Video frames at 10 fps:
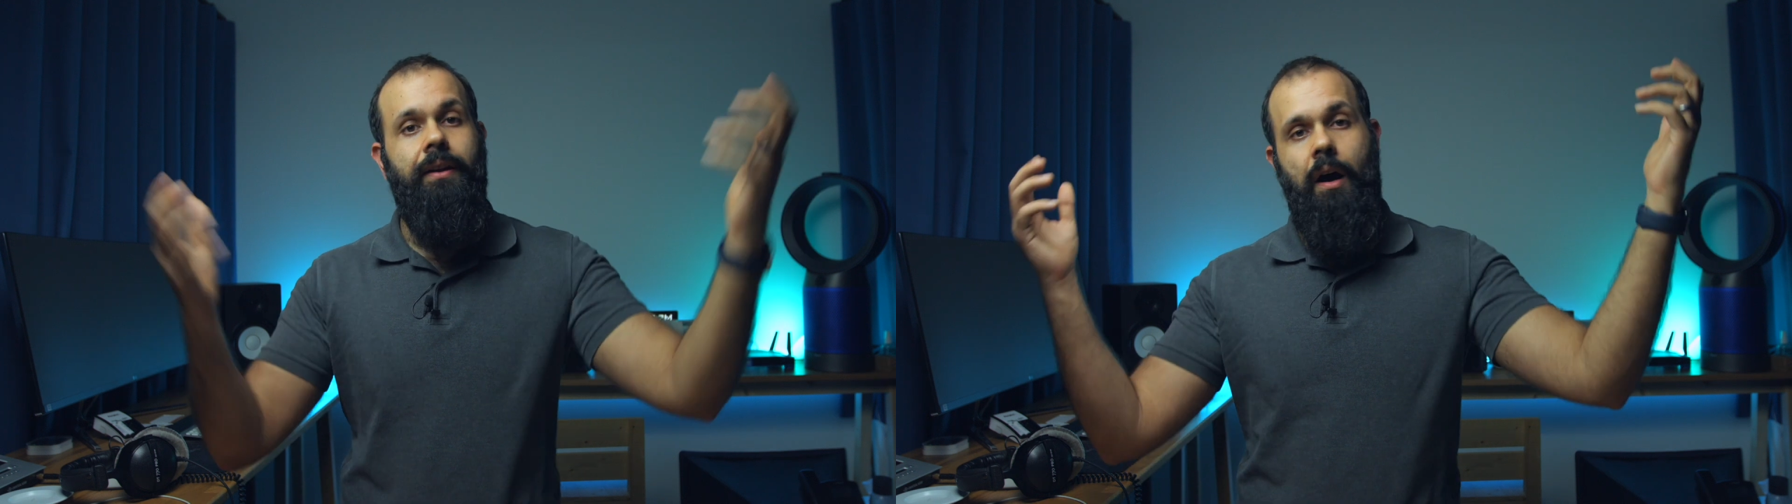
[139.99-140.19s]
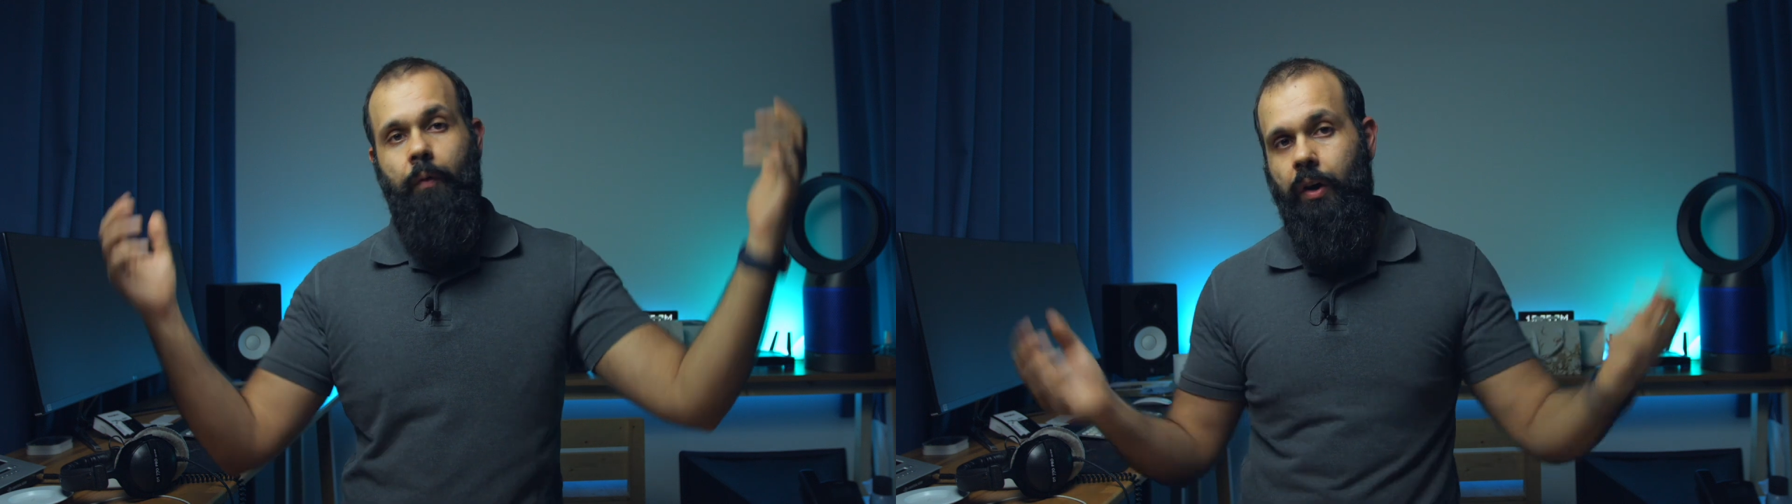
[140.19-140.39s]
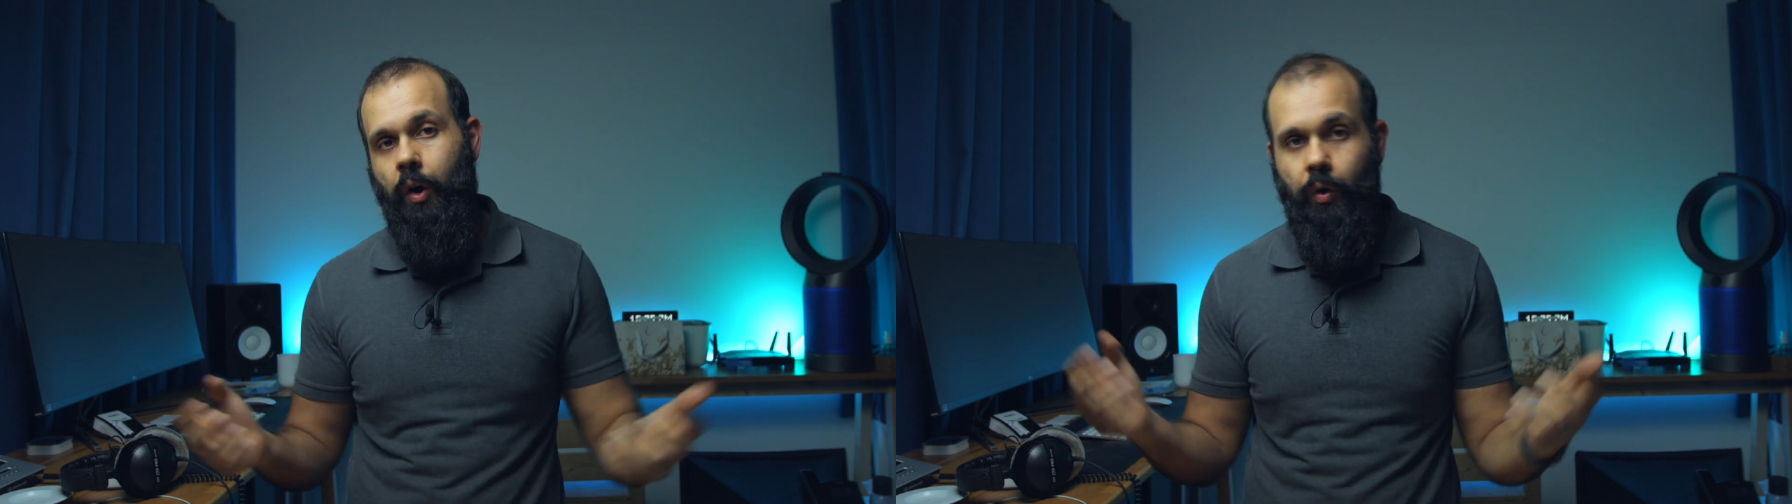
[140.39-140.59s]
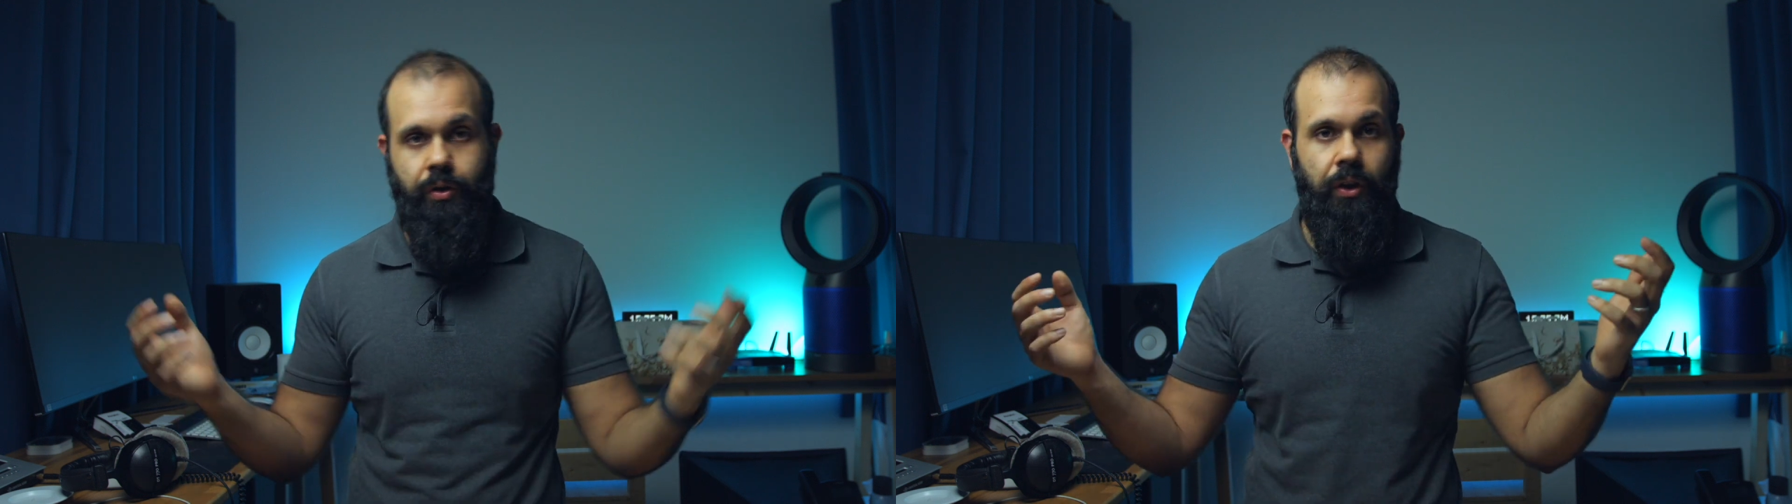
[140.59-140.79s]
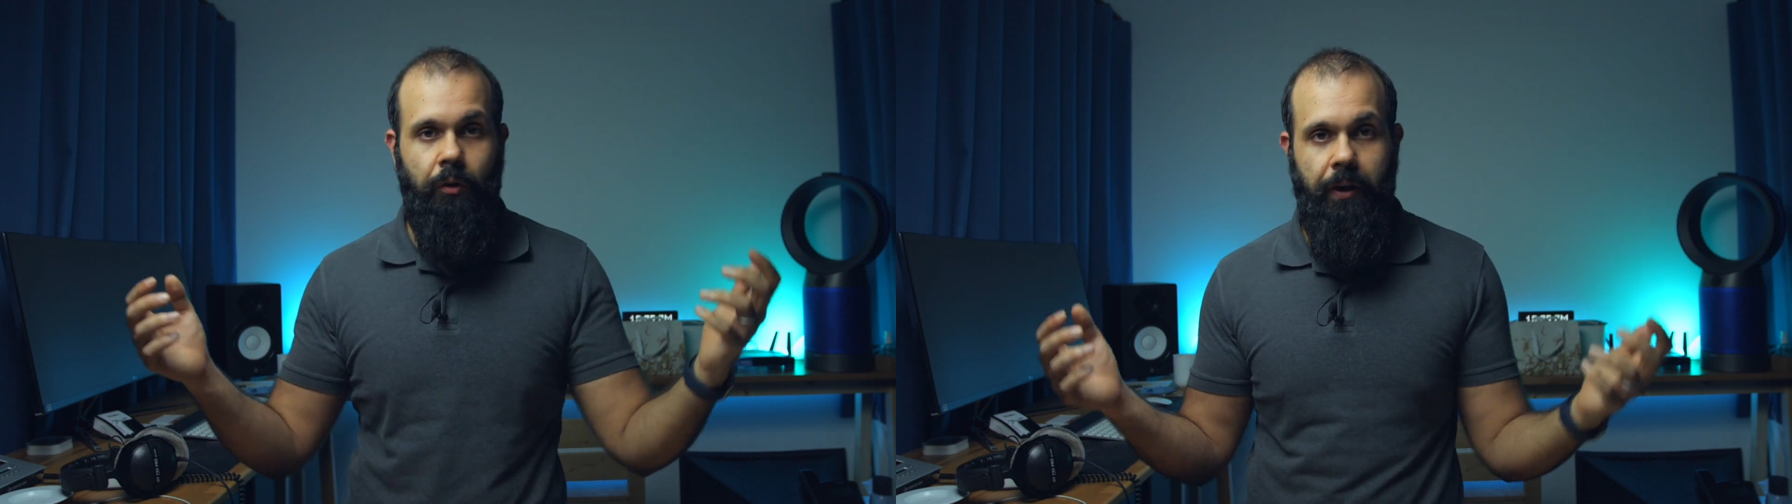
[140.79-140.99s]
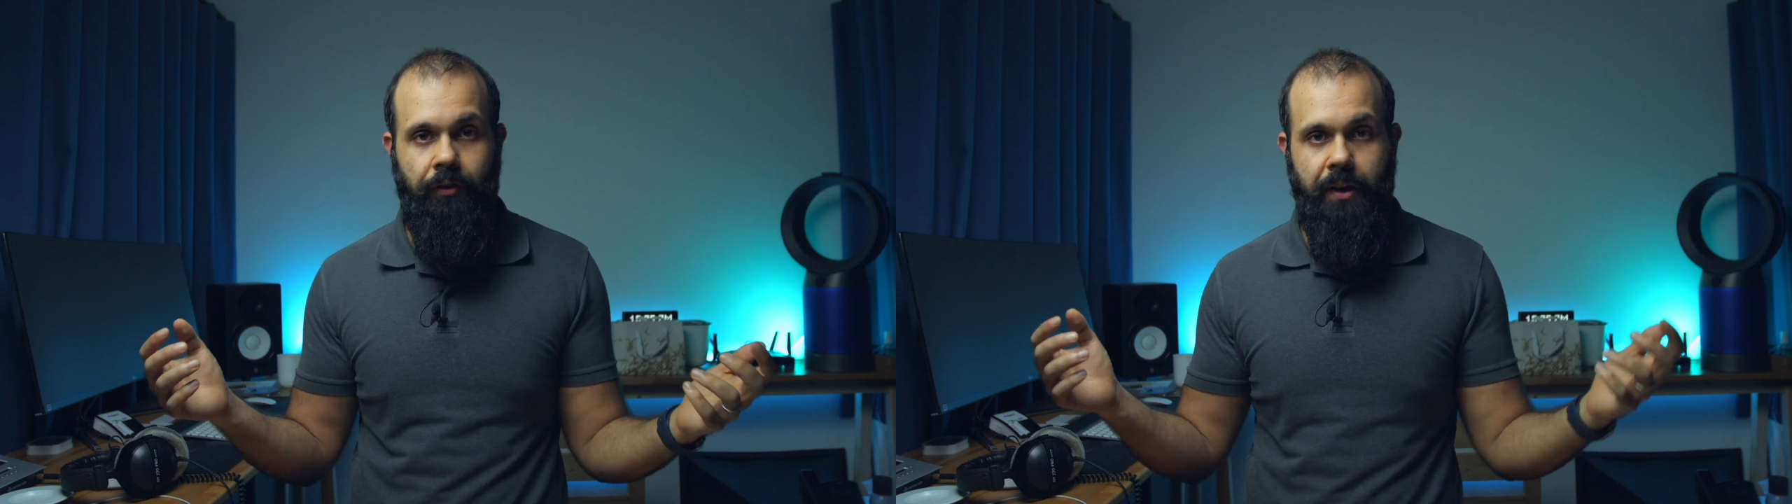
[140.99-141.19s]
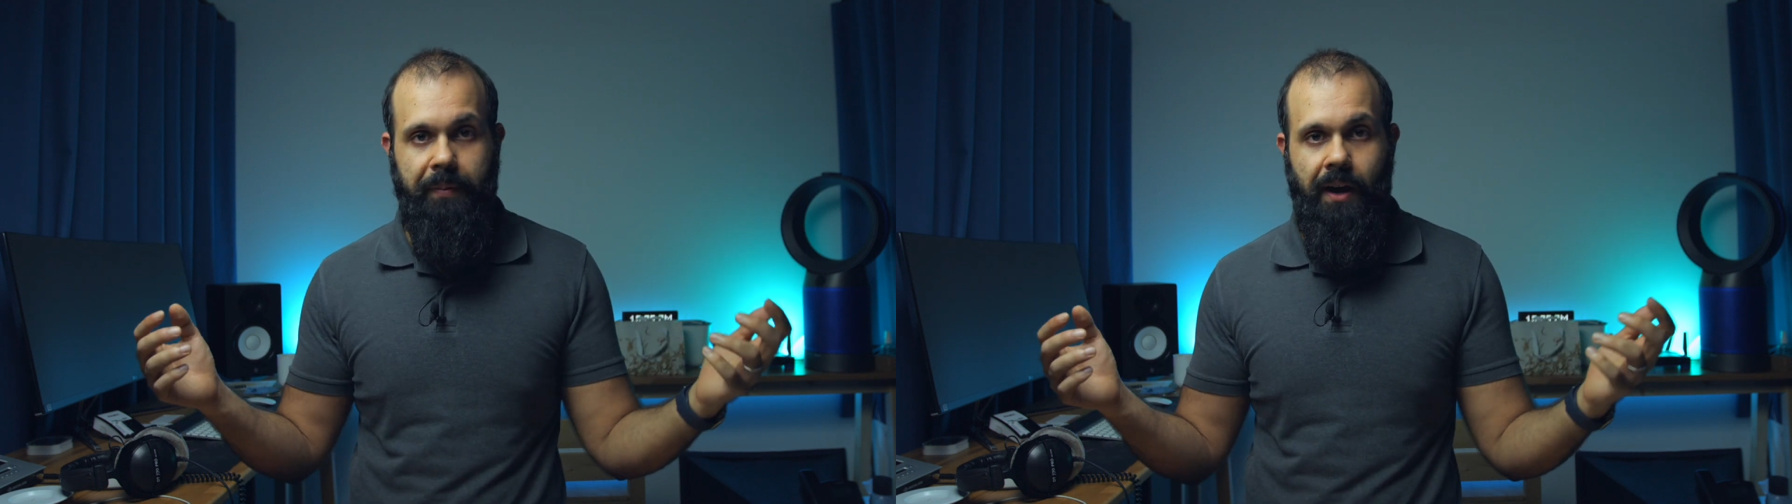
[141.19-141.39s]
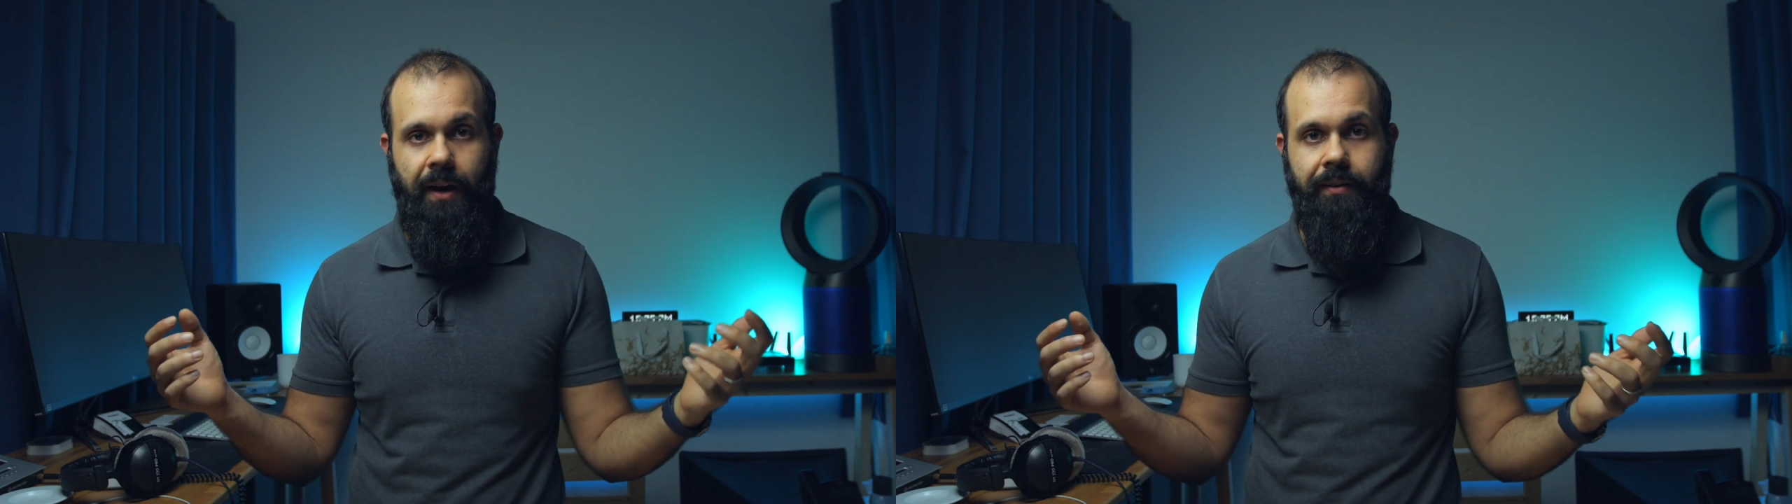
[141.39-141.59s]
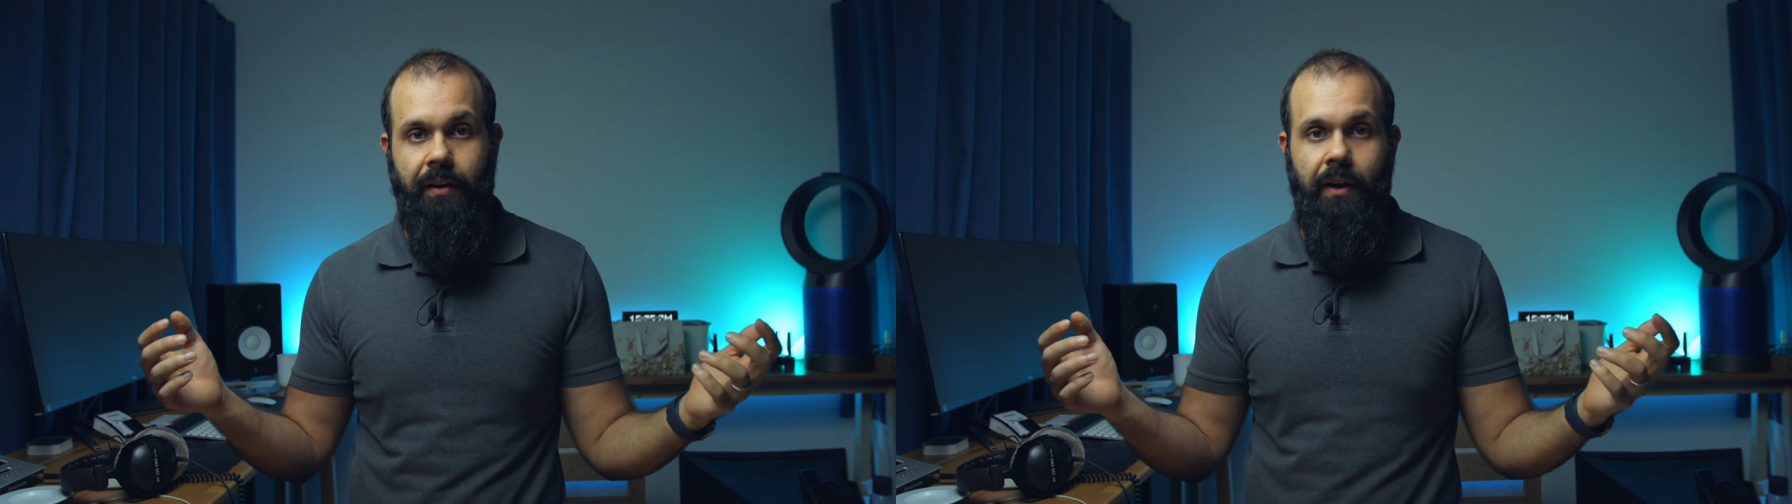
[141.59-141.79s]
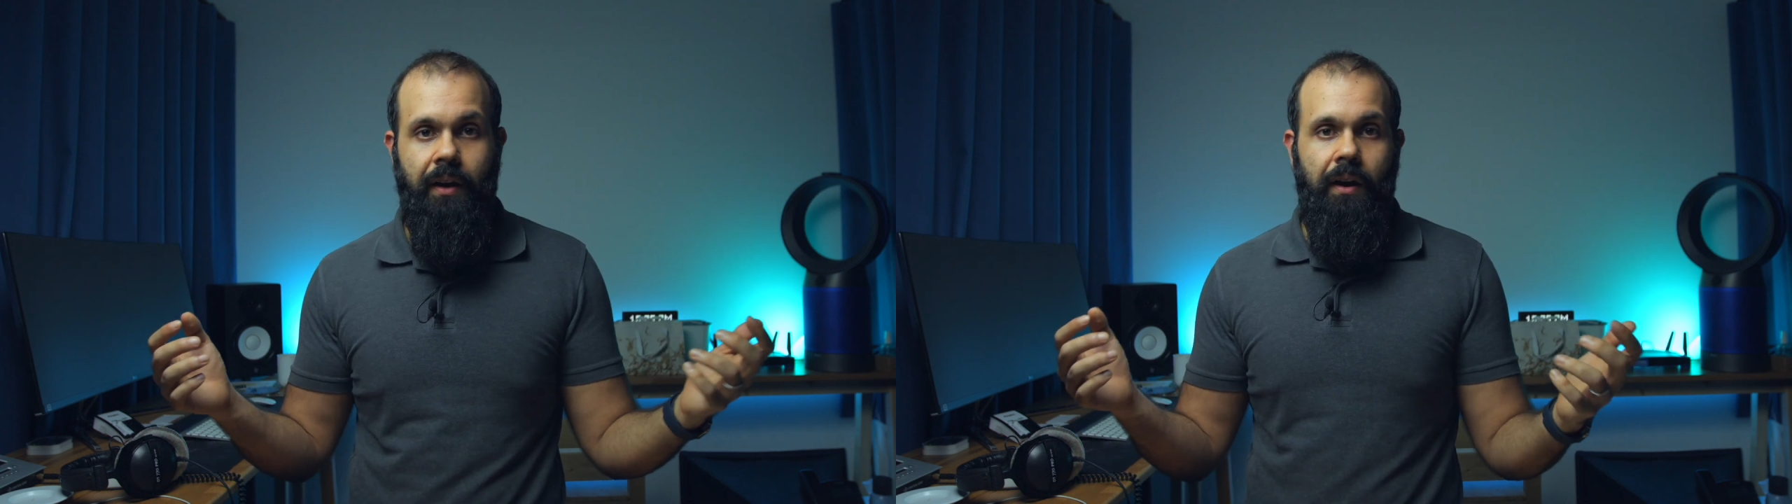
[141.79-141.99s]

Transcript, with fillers: and now we're going to go to the Rails API